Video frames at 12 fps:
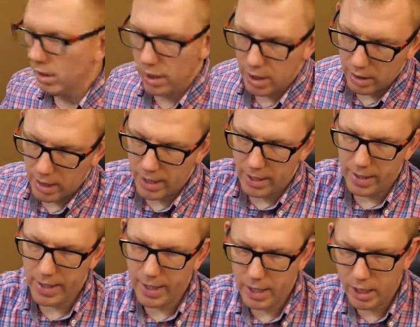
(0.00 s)
And then
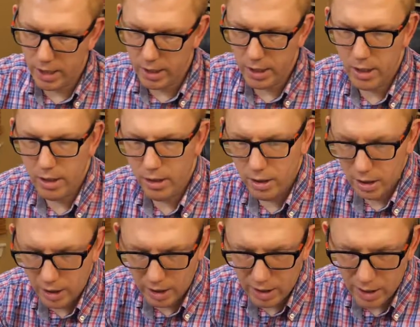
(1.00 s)
a
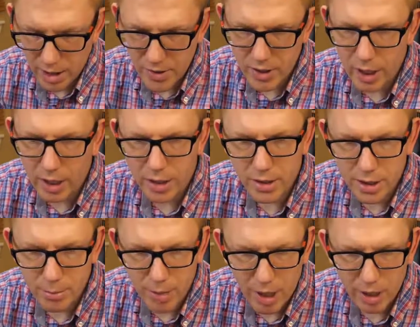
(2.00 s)
classic,
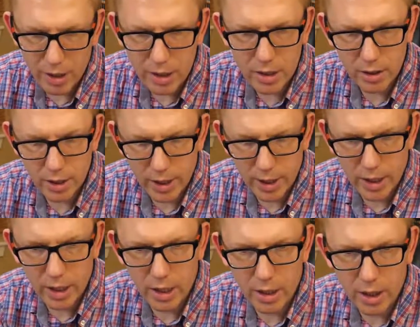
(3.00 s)
Tim Allen,
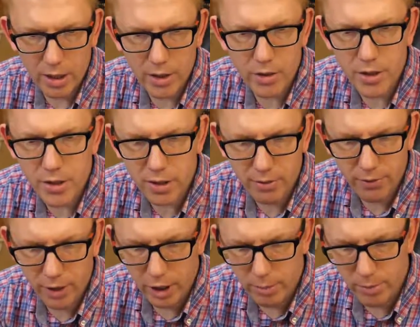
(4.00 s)
another Disney
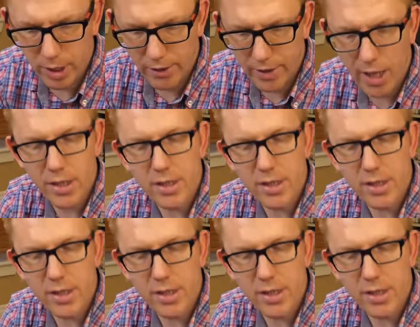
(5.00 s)
film, The